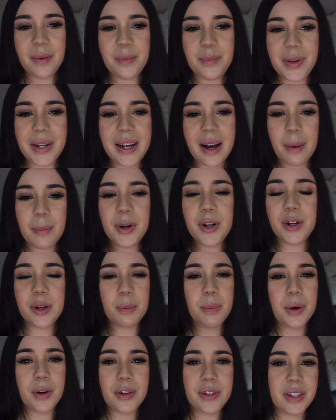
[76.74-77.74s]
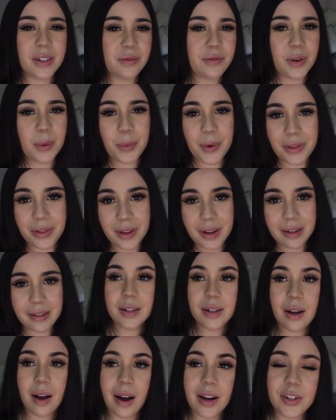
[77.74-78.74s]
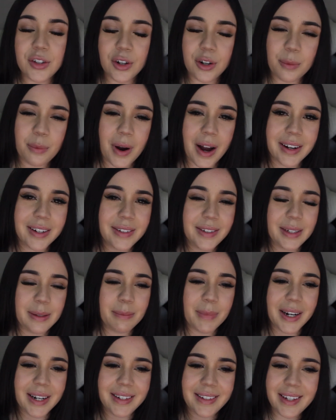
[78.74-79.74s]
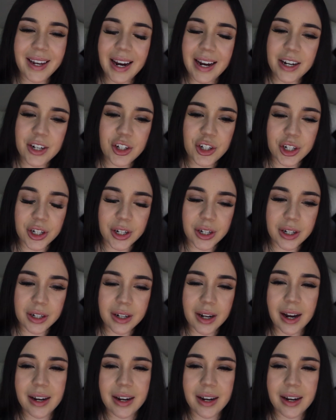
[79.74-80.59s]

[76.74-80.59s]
become a good person from within. I started practicing meditation,